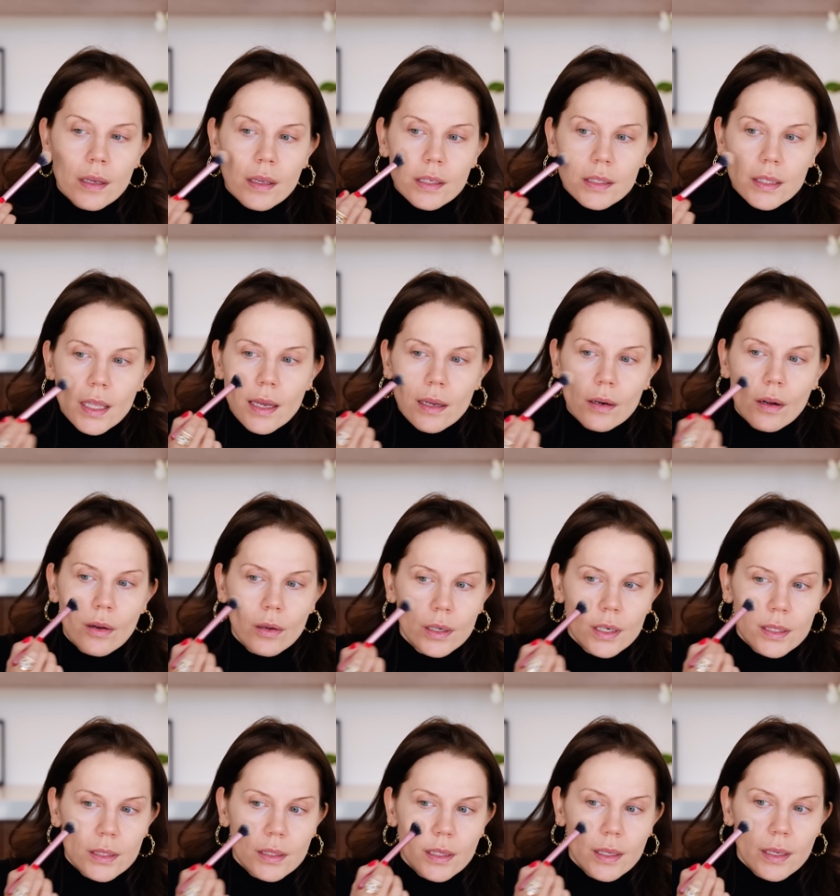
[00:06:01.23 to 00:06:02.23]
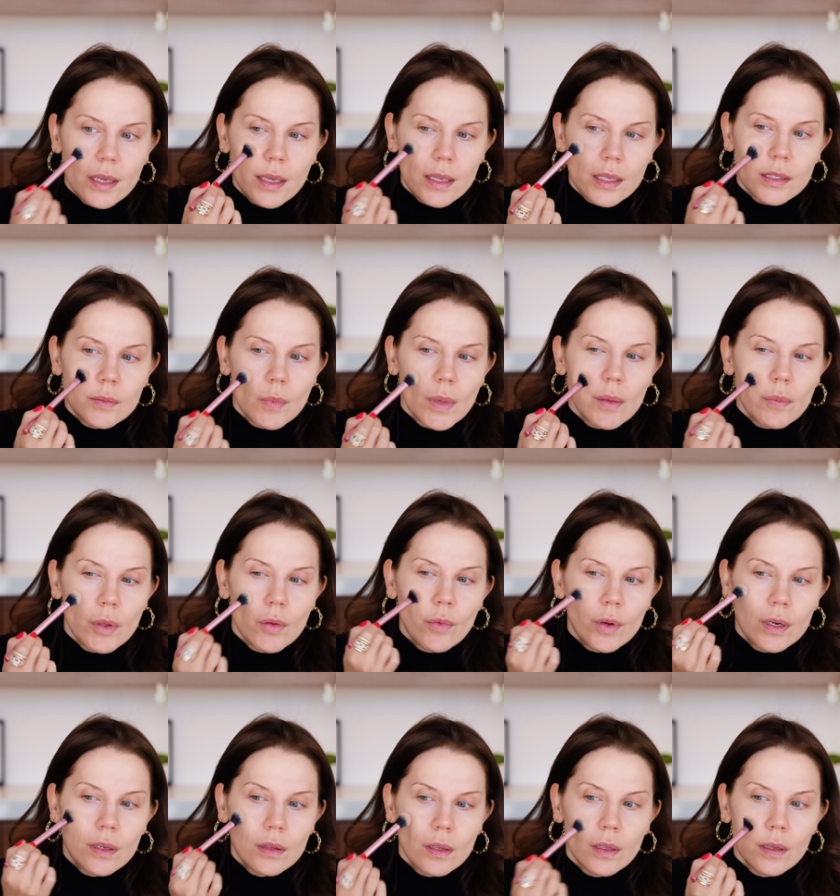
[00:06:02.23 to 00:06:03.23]
because that honestly is maybe
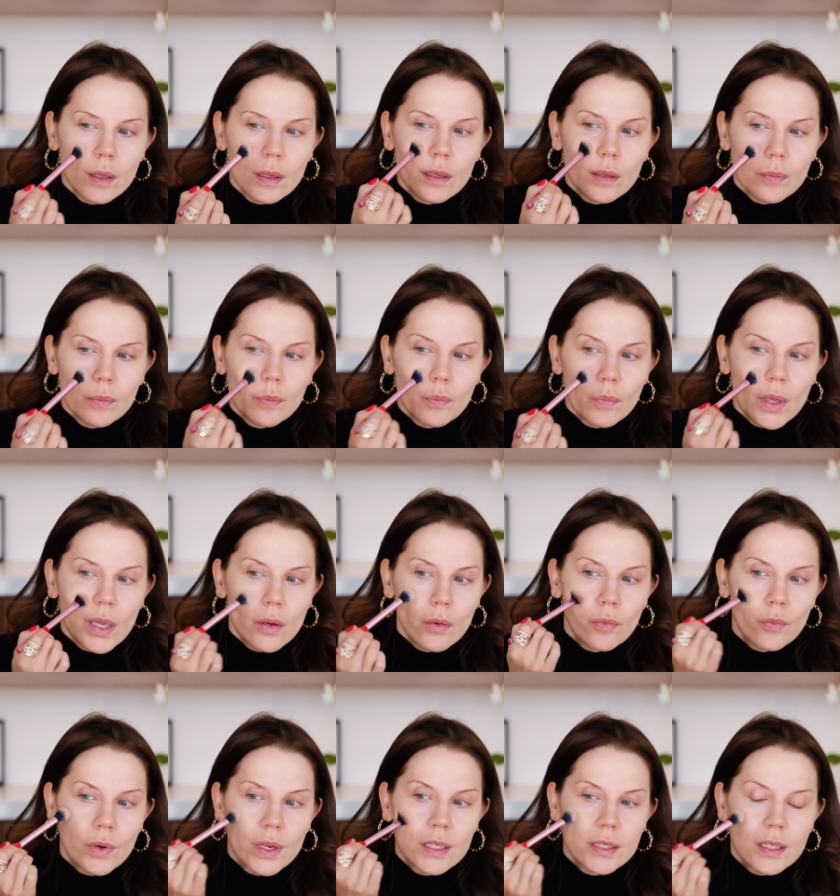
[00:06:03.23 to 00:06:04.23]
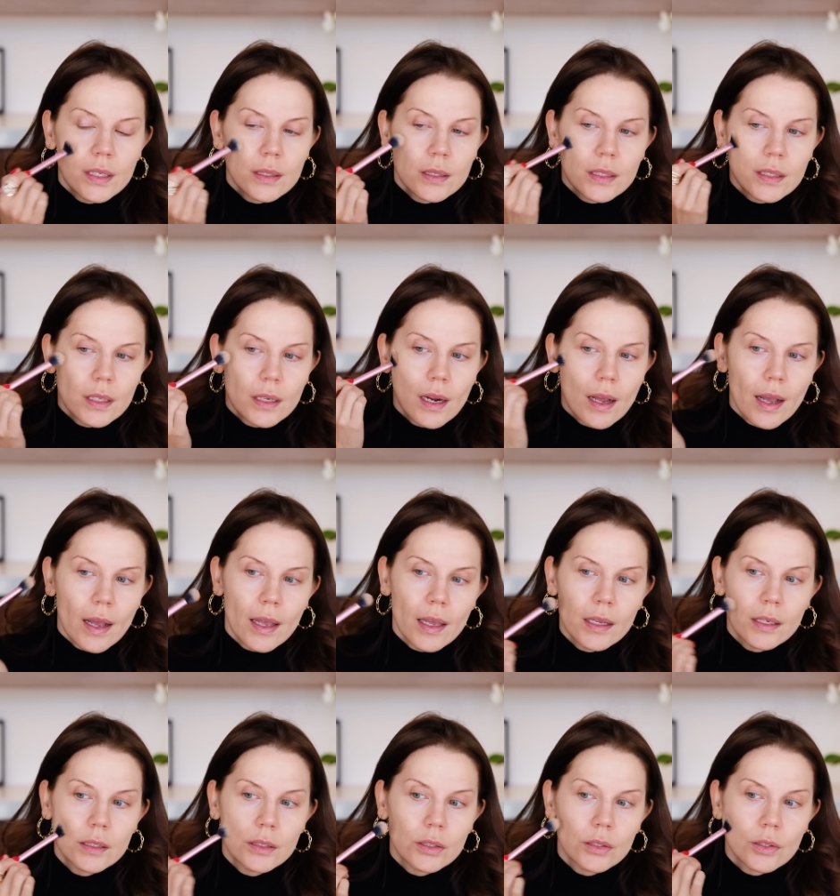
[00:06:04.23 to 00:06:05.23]
one of the big reasons that
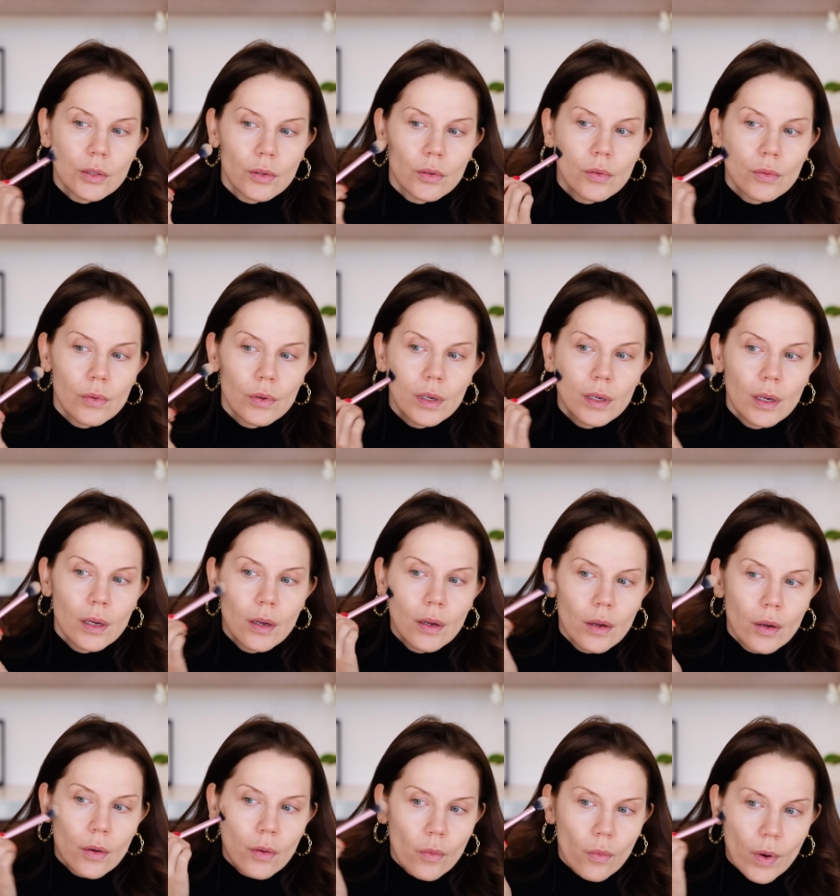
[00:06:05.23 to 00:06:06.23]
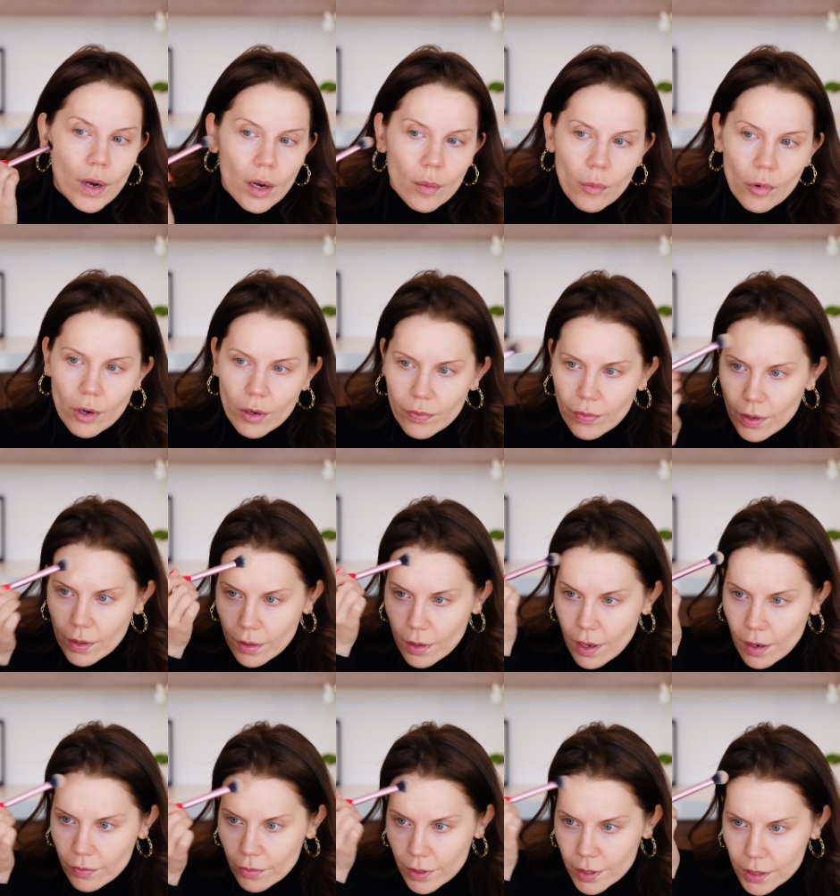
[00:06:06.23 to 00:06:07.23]
I do wear more full
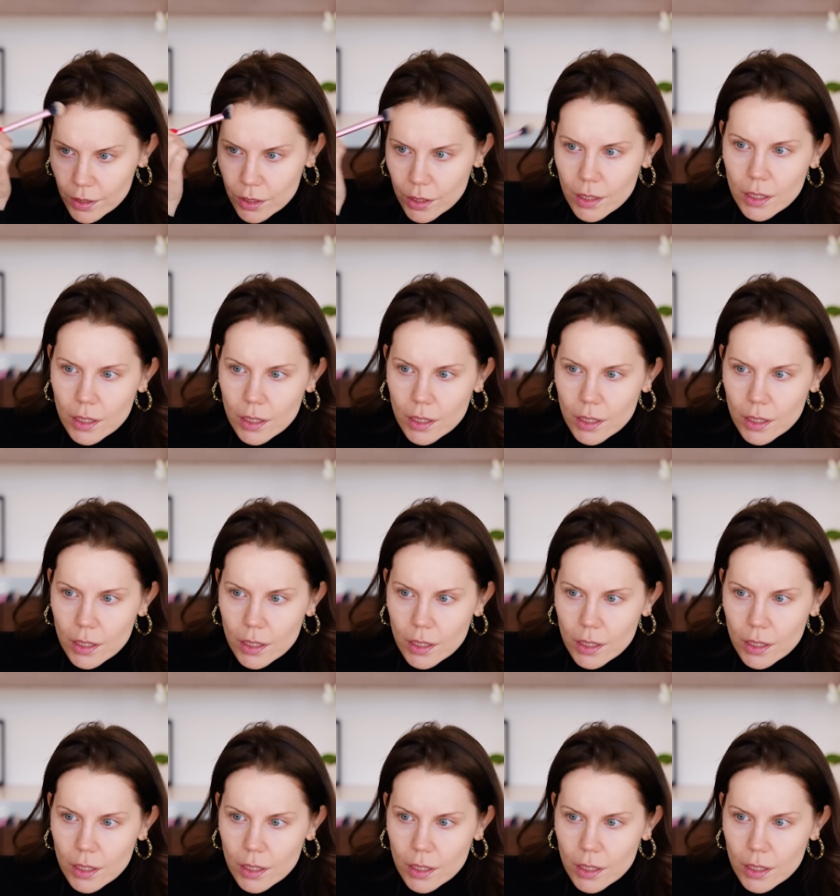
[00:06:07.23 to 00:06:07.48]
coverage,